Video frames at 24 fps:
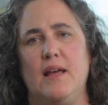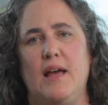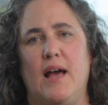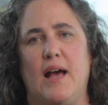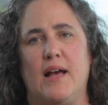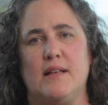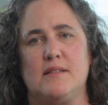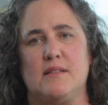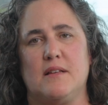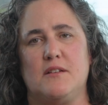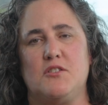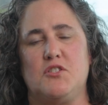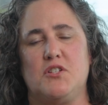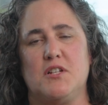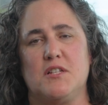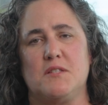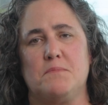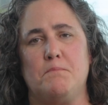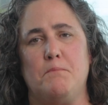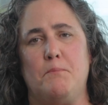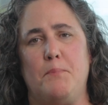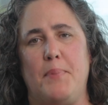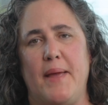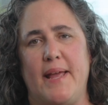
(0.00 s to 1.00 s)
as a just
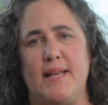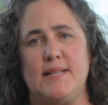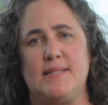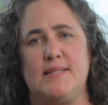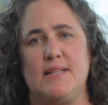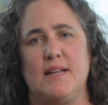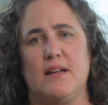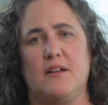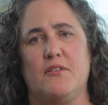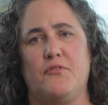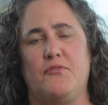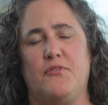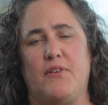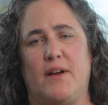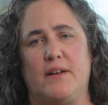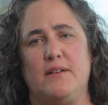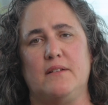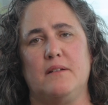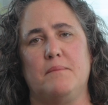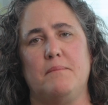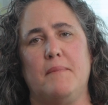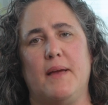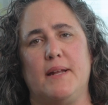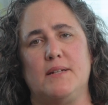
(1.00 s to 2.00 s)
basic
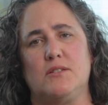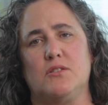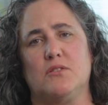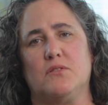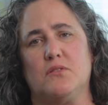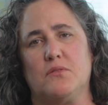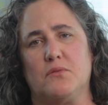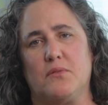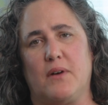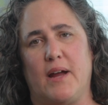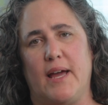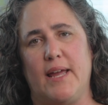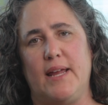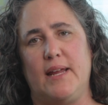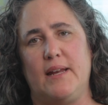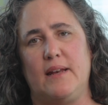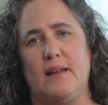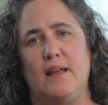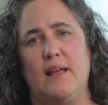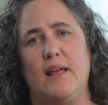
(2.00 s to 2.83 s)
fundamental right.